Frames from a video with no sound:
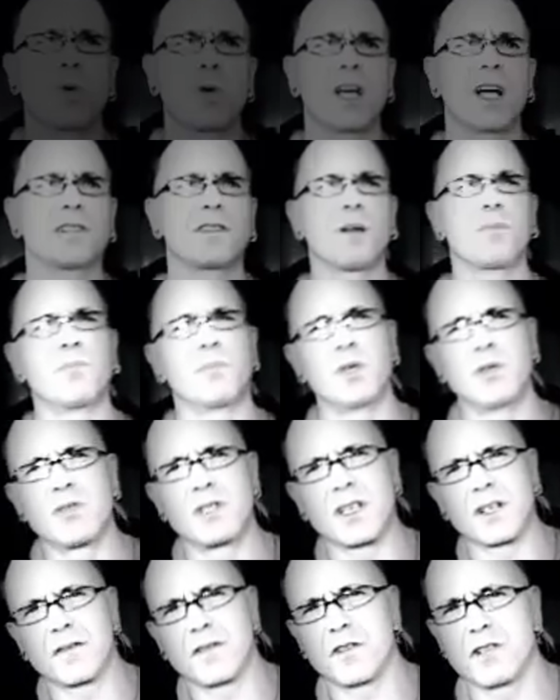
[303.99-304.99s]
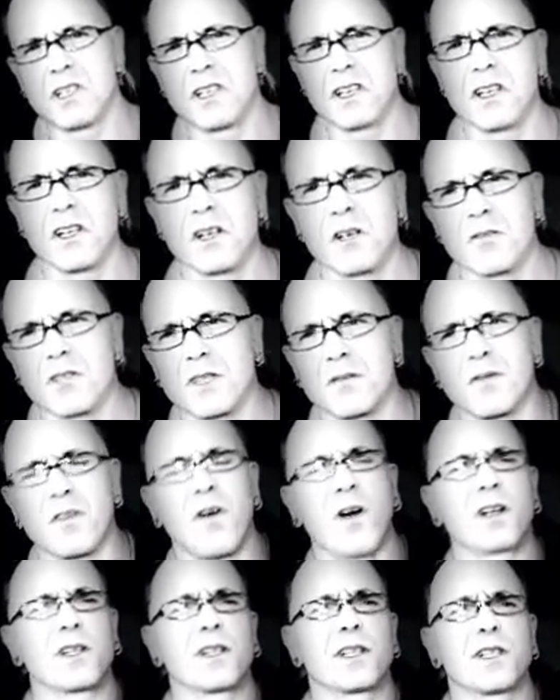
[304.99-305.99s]
We had done music for years, and
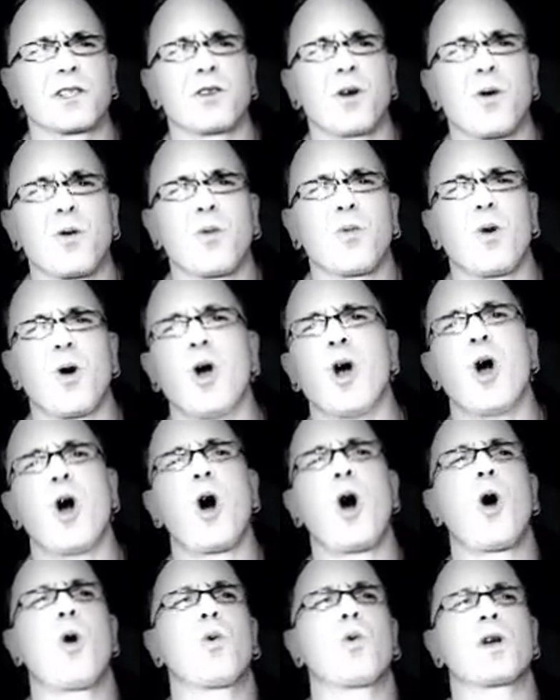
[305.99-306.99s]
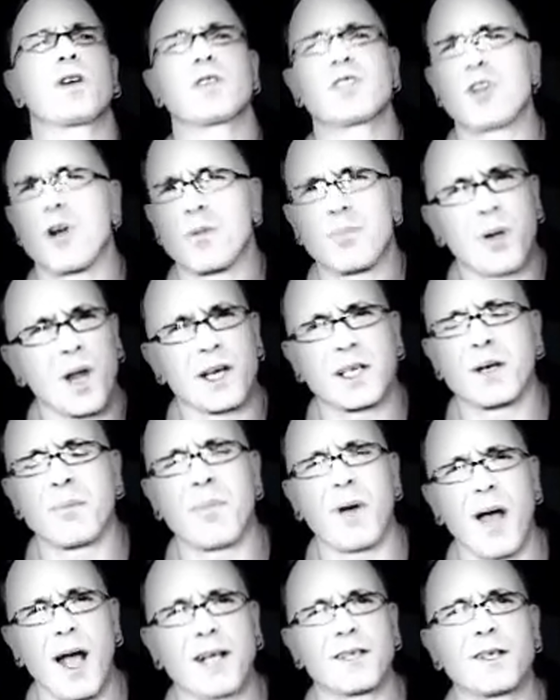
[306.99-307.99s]
finally, you know, we started playing in a
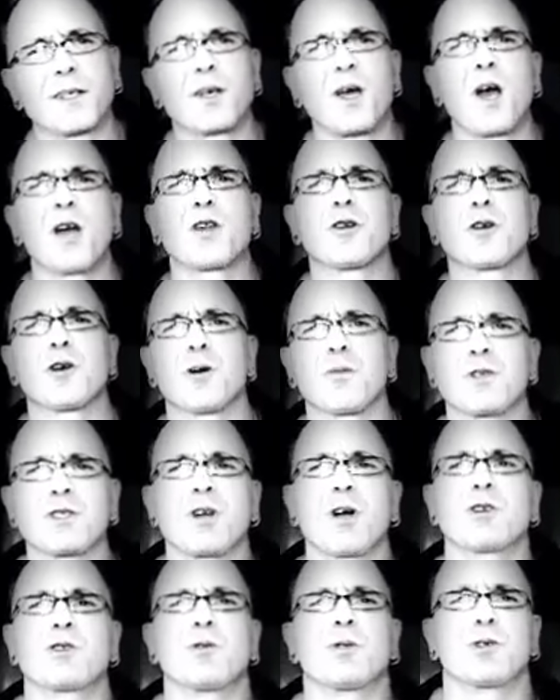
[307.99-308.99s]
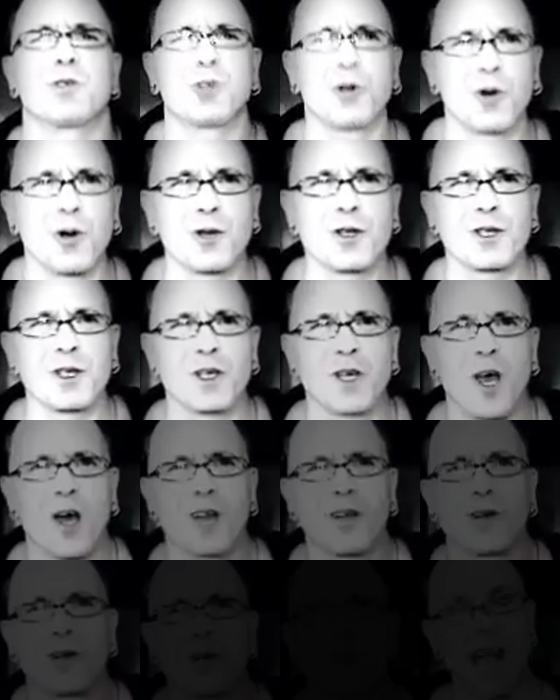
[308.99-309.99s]
band together, and we started doing tours
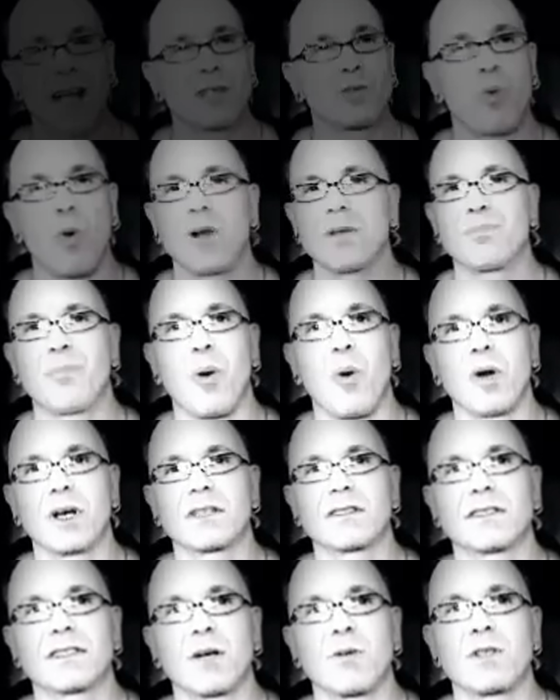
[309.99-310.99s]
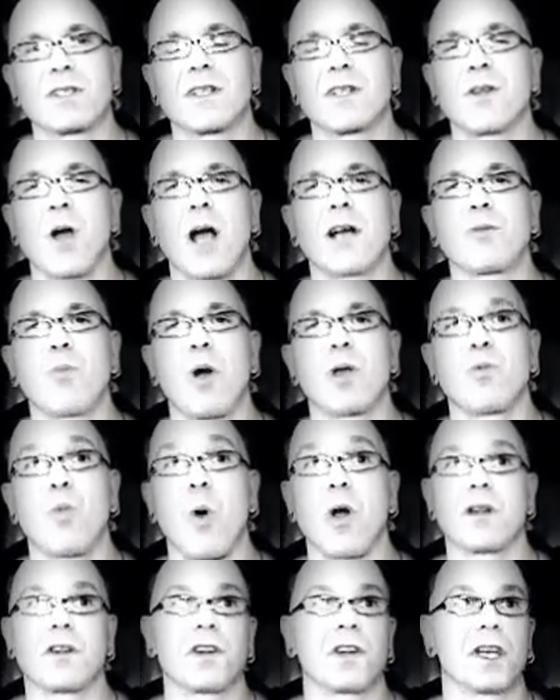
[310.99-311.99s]
together. At one point, there was the
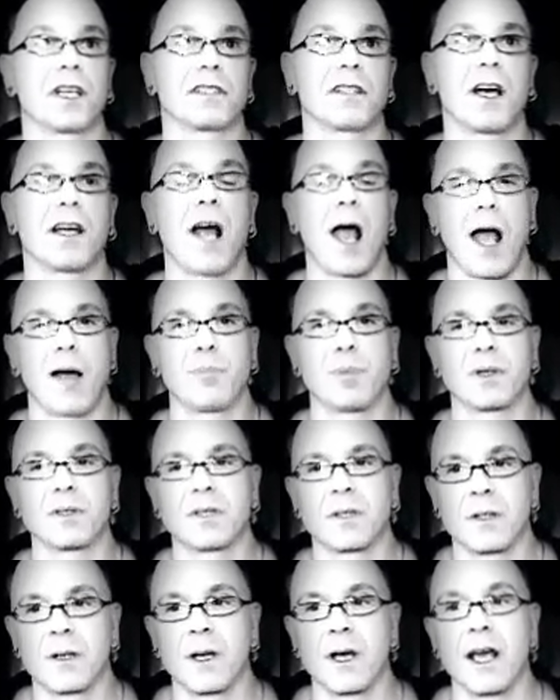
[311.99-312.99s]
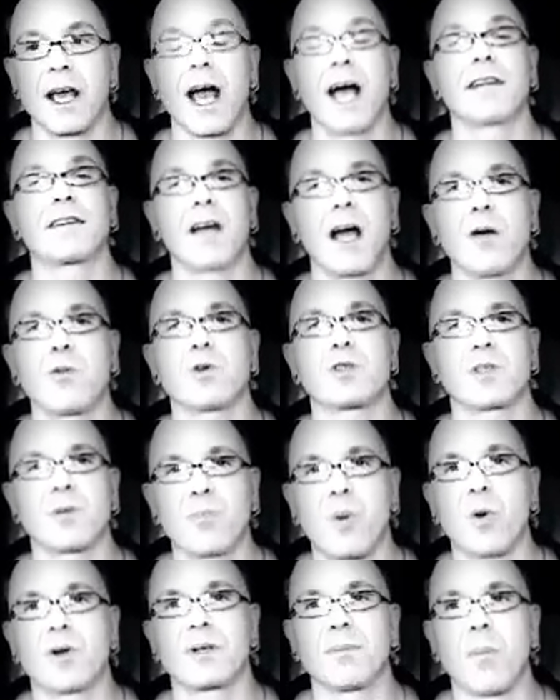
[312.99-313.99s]
911 thing that happened, and that was the
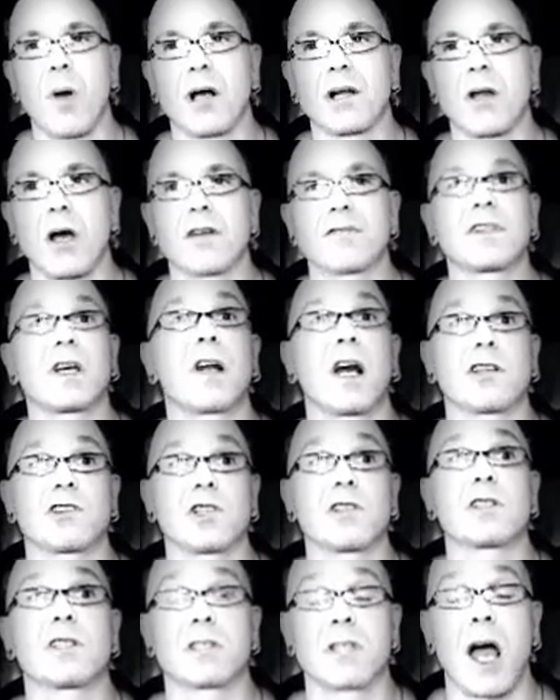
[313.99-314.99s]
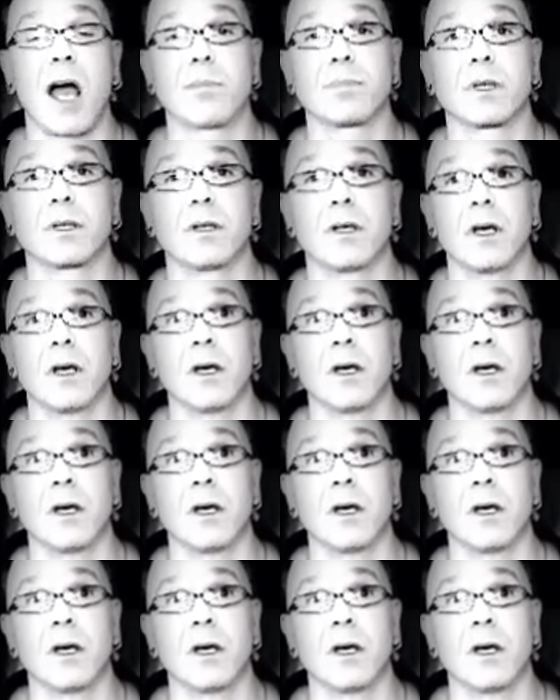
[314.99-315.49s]
point in my life that I just snapped.